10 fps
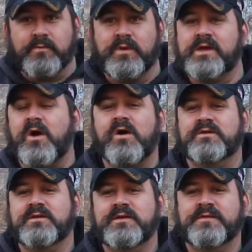re-caulked,
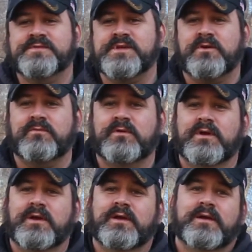if so.
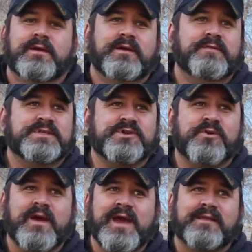If it's
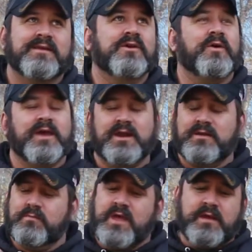cracked, go ahead
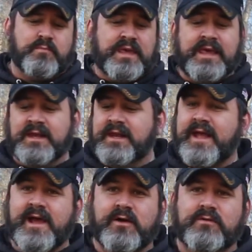and peel it
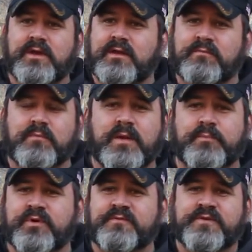out and
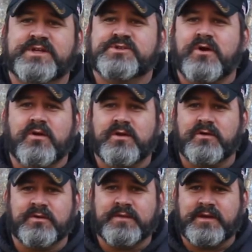put fresh caulk
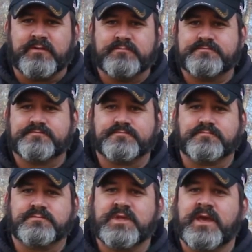on there,
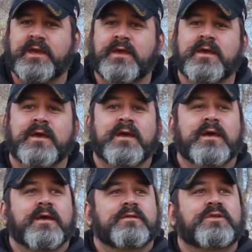okay?
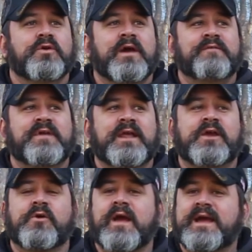Do you have any
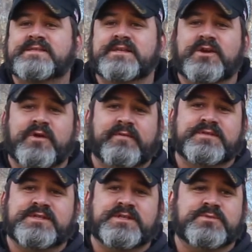cracks and
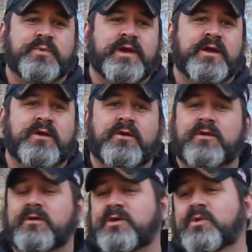crevices
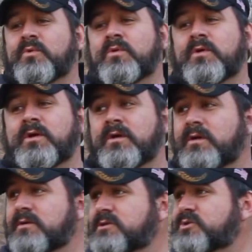where your
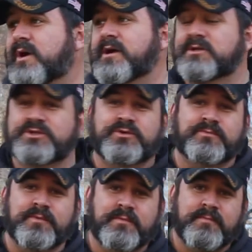dryer tube
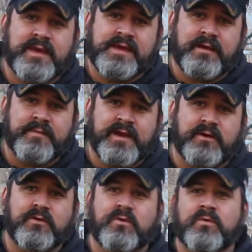may come
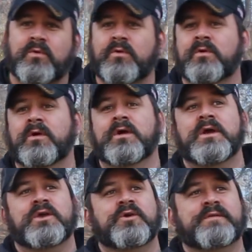out, or
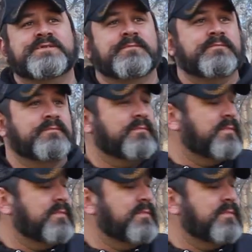you have some